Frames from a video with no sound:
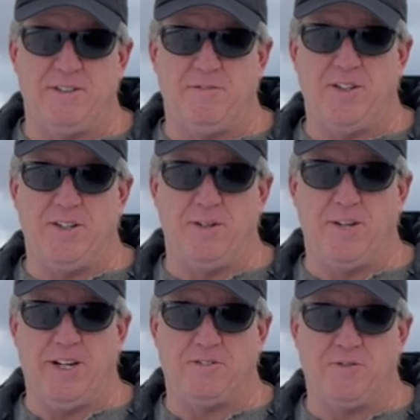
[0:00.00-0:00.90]
the video
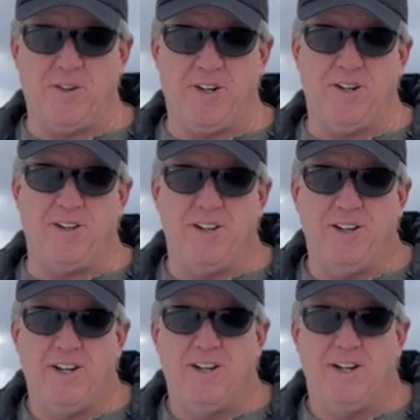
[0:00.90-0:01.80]
last fall
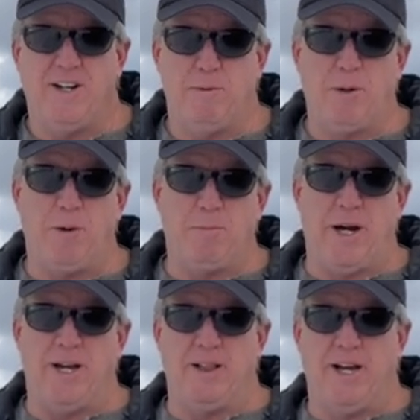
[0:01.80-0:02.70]
uh, about
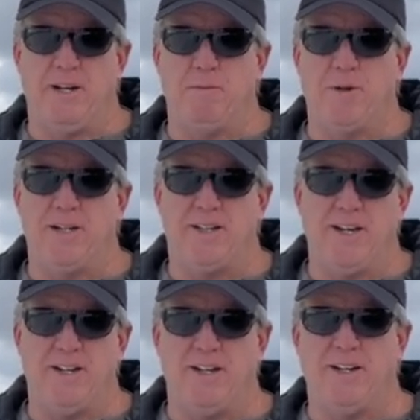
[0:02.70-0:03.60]
buying land in
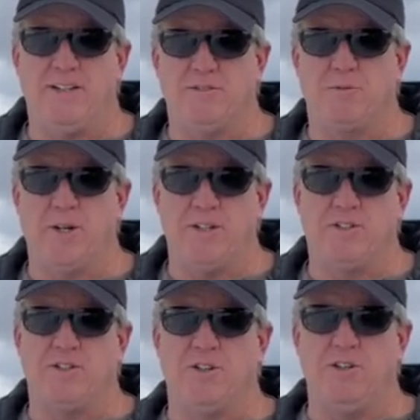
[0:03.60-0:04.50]
Montana, and I just wanted
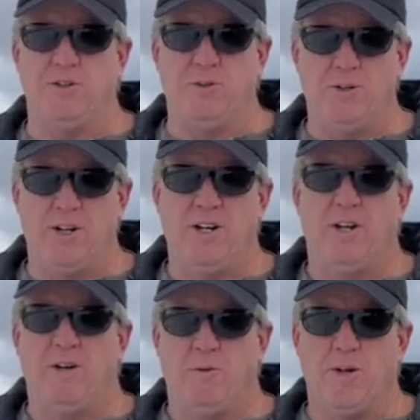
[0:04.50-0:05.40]
to show you
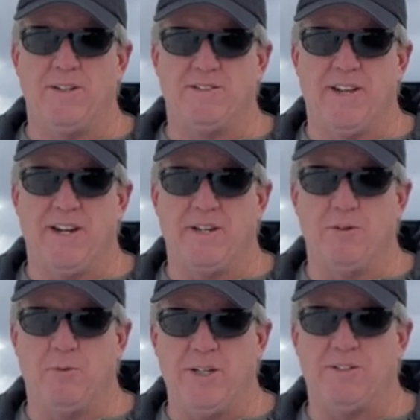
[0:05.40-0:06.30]
what it's like
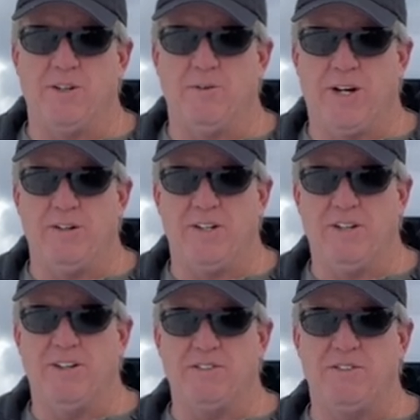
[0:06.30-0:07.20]
in the winter around
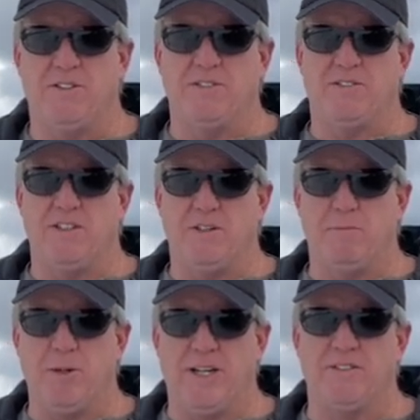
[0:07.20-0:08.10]
here. As you can see,
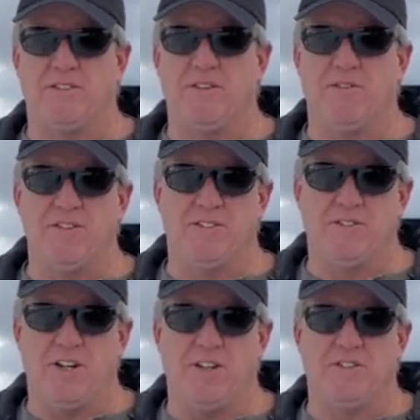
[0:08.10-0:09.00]
the biggest difference
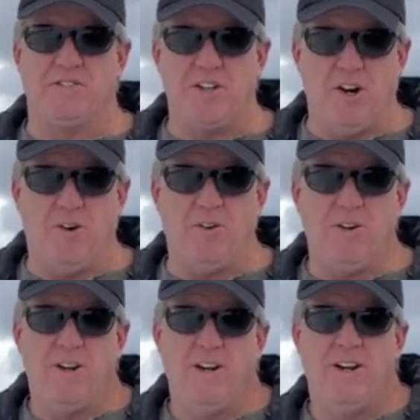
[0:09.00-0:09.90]
is all the snow.
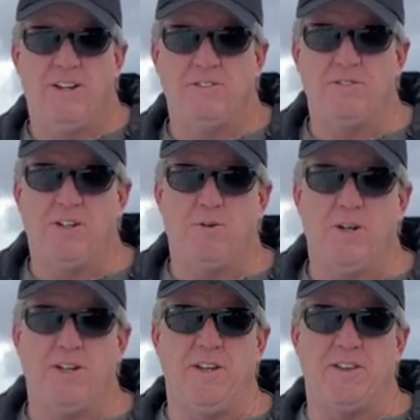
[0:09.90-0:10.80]
So
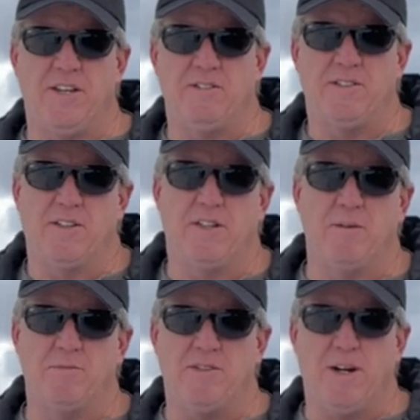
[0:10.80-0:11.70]
one of the things that
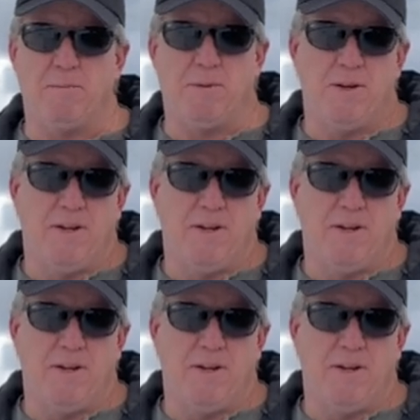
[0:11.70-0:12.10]
comes up